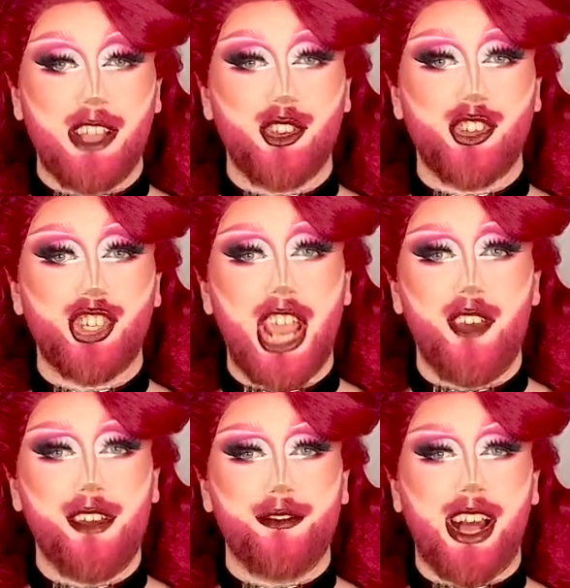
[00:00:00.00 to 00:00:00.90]
to
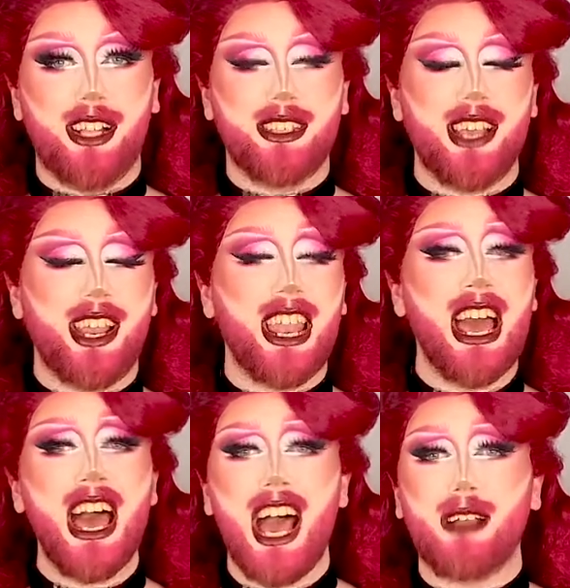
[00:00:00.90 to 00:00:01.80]
Cherry Valentine.
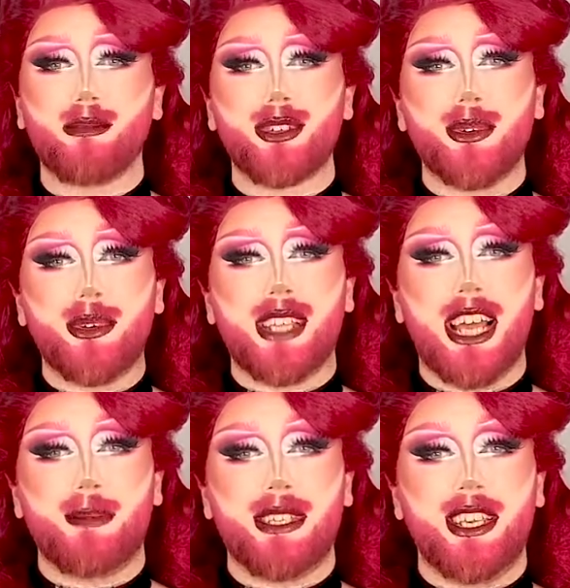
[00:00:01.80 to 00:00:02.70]
I'm so sad
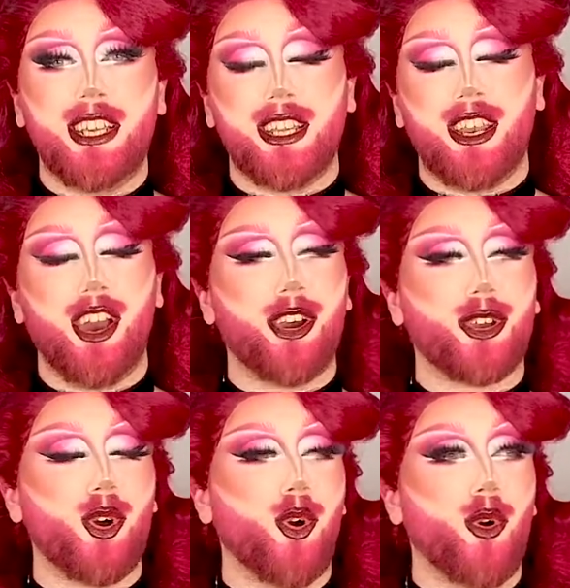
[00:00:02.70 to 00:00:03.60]
to be seeing her
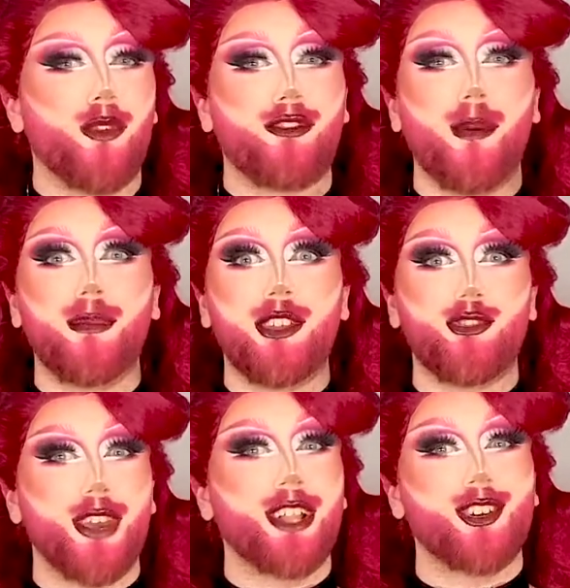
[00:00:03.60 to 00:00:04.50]
go. From the
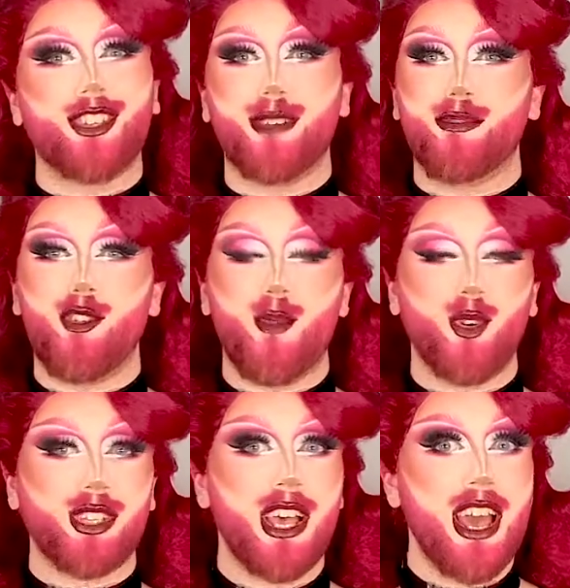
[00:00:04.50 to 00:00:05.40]
trailers and the
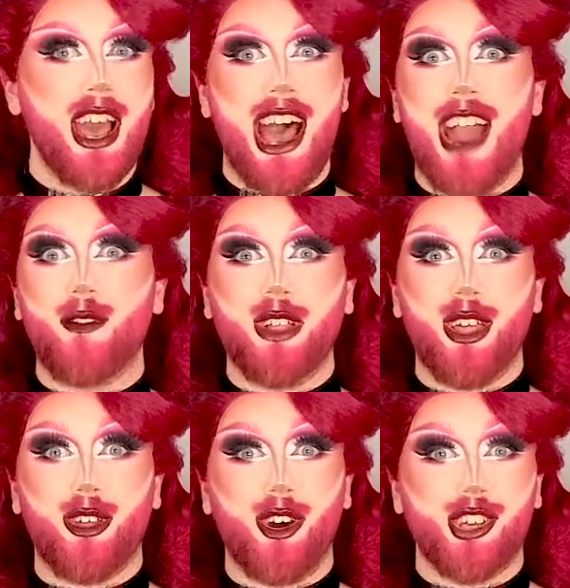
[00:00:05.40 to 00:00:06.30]
promos, I really
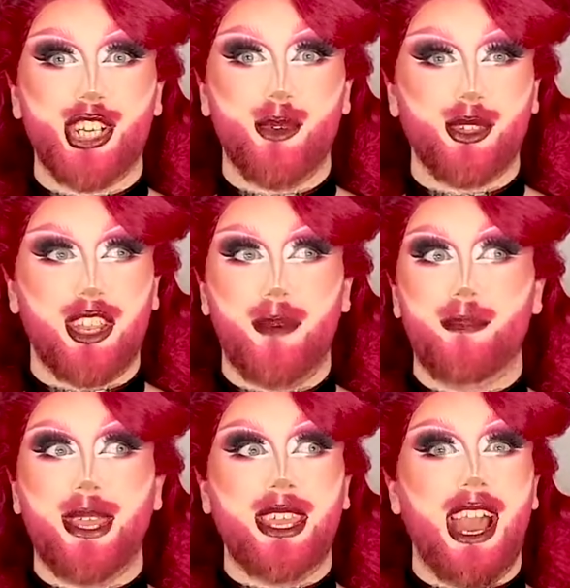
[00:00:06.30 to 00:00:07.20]
thought she was going to
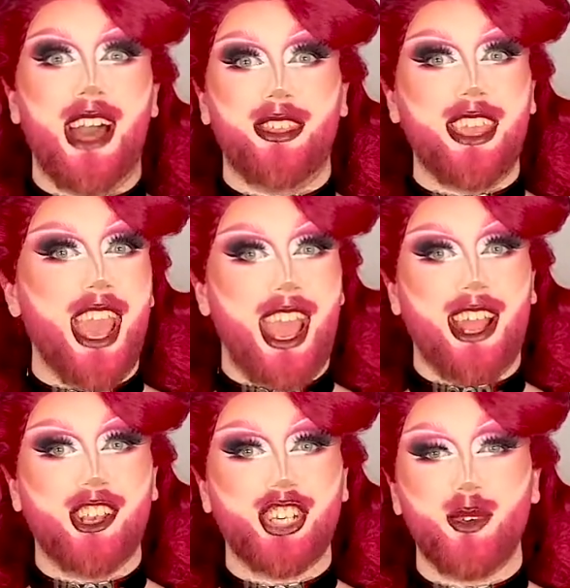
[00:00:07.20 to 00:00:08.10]
be at the
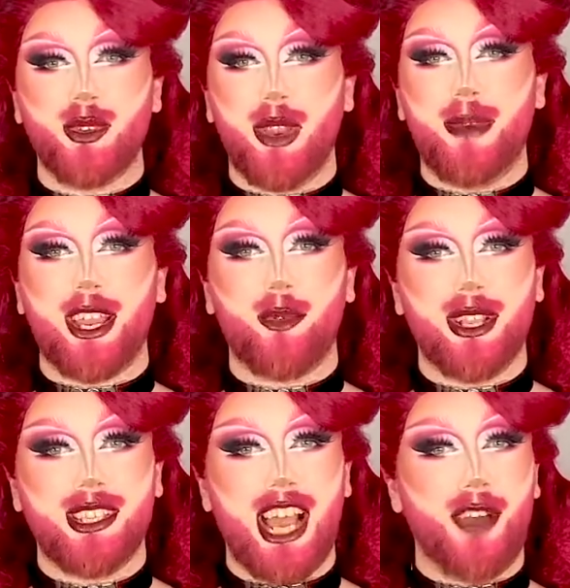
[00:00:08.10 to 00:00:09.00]
end. She was one of my
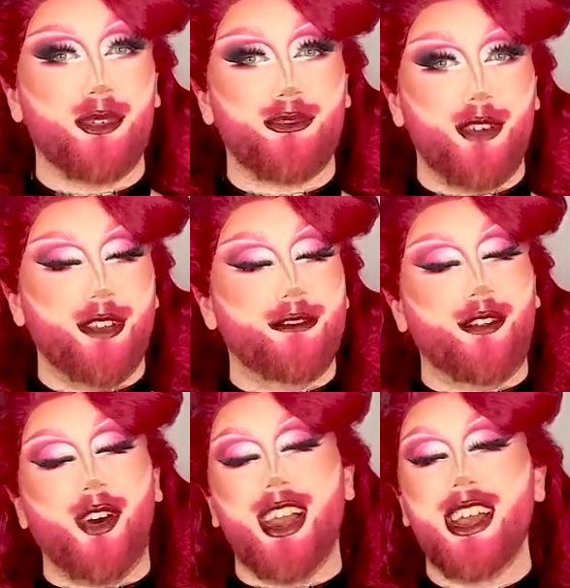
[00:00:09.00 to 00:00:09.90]
queens that I was rooting
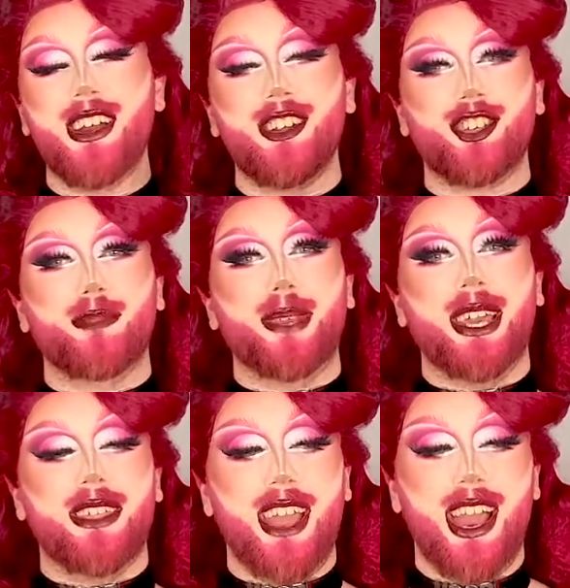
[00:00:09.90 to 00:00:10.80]
for to be
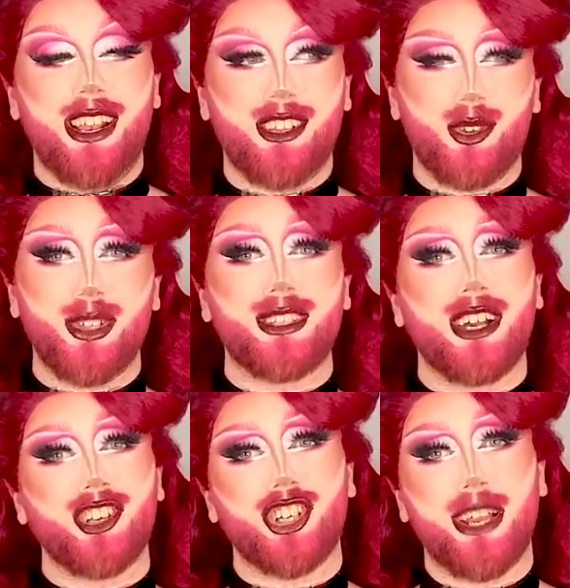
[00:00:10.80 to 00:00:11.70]
at the end, so it's
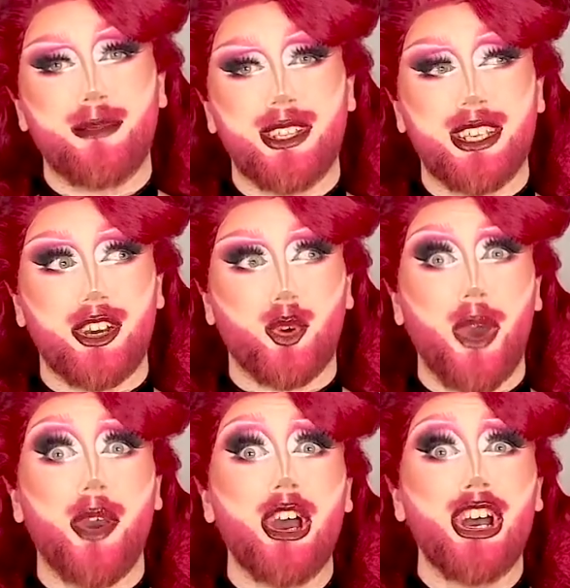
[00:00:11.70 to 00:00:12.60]
such a shame to see her go
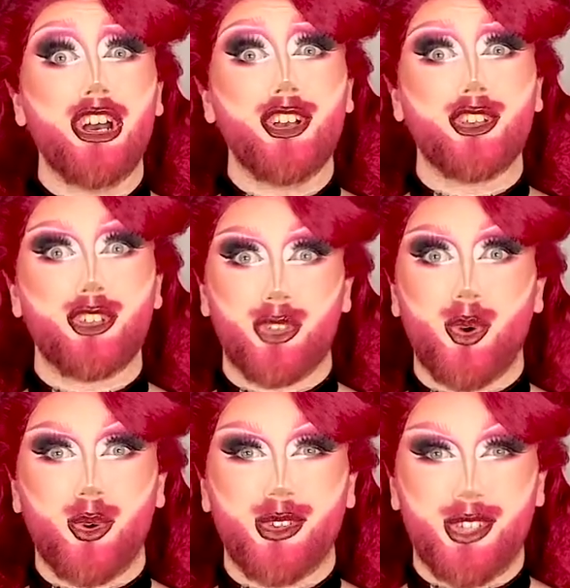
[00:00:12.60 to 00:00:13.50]
out
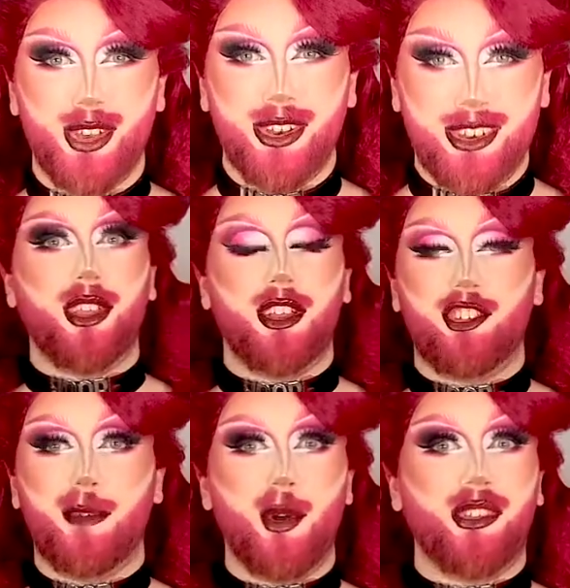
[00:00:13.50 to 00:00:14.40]
so soon.
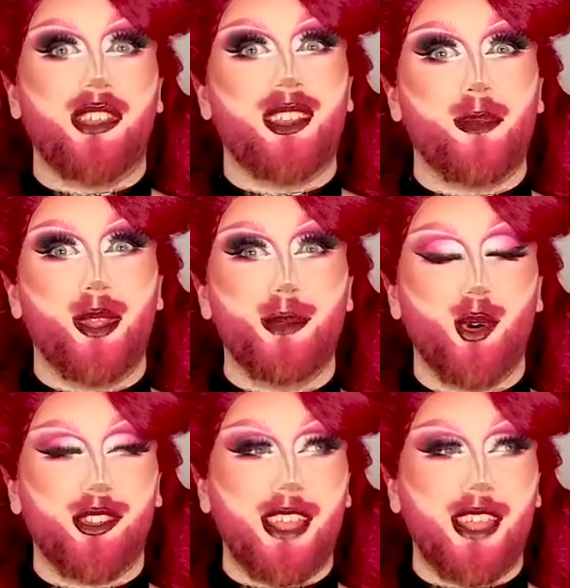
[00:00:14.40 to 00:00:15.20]
She pulls out some of the most